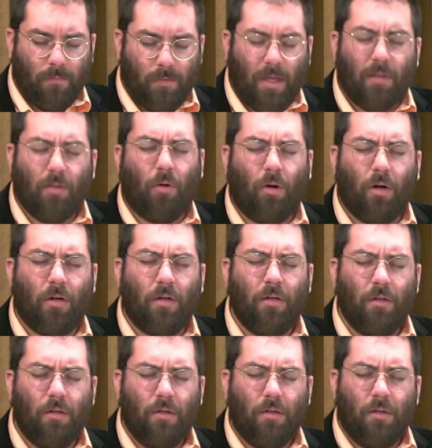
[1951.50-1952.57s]
And Lord,
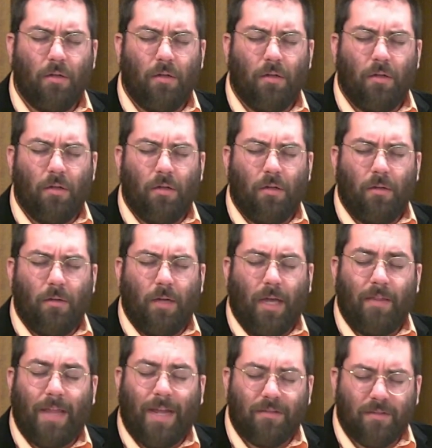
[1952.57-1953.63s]

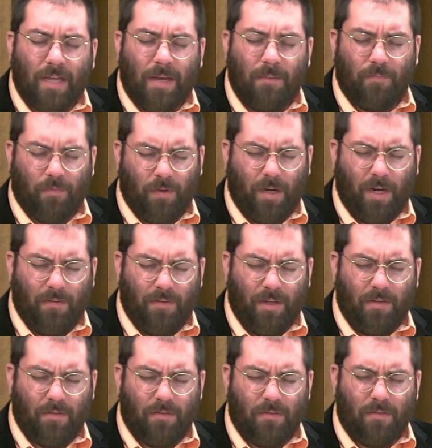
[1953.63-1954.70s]
in that same
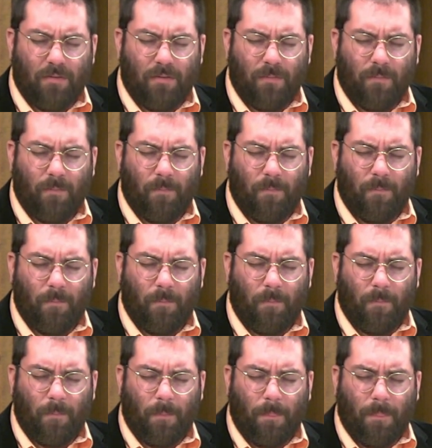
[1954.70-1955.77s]
forgiveness,
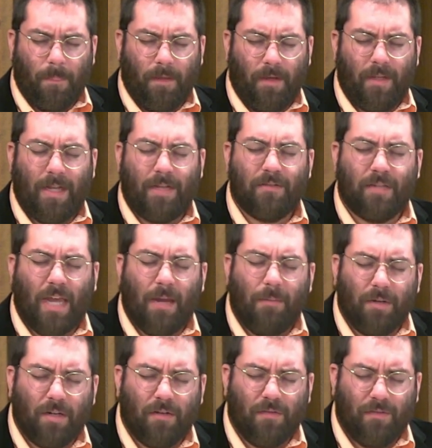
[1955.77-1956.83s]
in that same
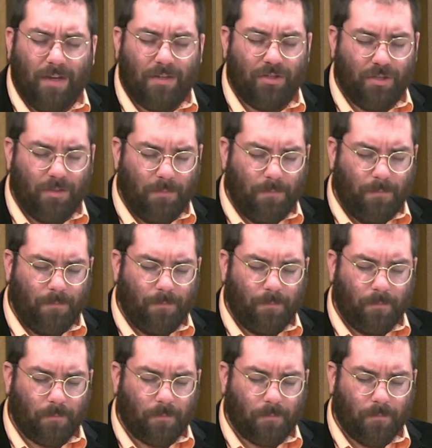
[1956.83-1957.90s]
confession,
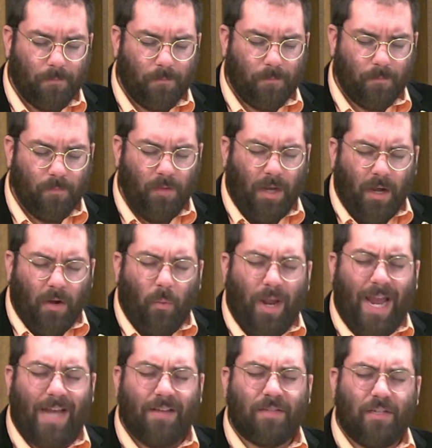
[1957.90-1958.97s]
we
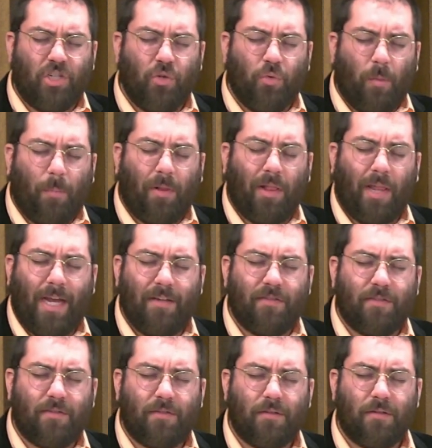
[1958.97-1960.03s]
ask that you
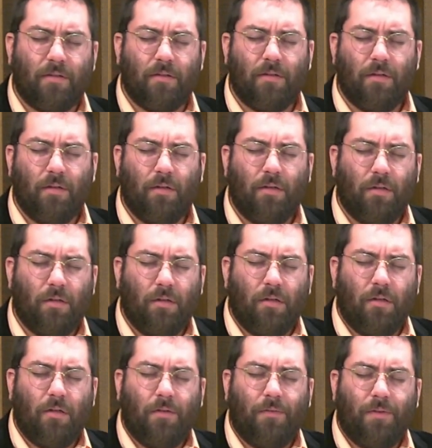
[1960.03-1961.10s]
replace
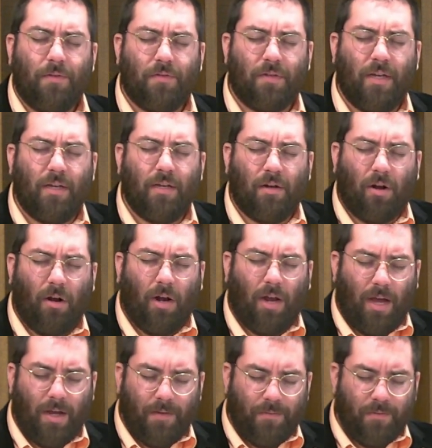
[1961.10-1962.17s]
the sin in our
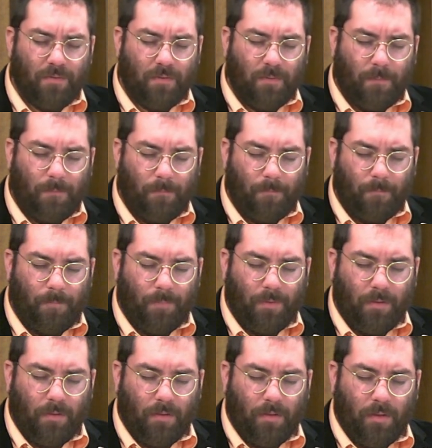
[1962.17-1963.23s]
lives
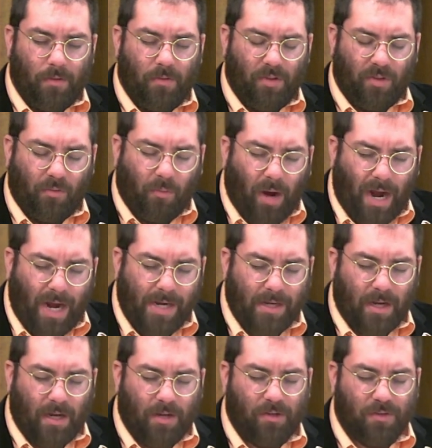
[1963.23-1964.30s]
with a right
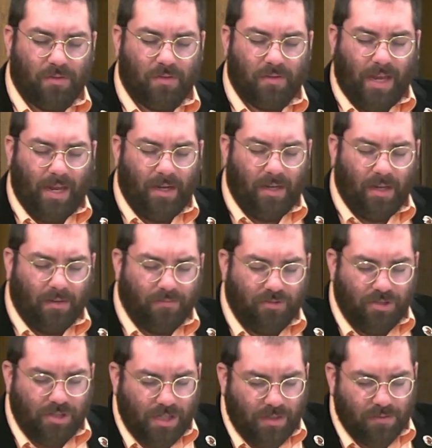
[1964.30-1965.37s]
understanding of
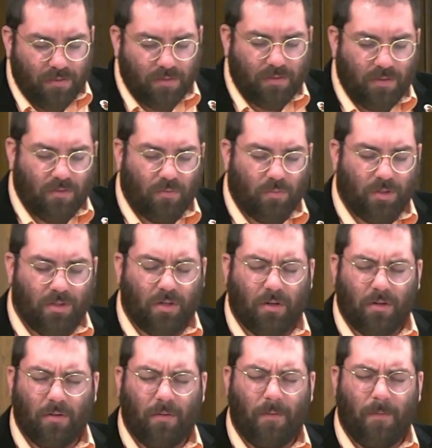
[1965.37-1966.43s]
Jesus' return.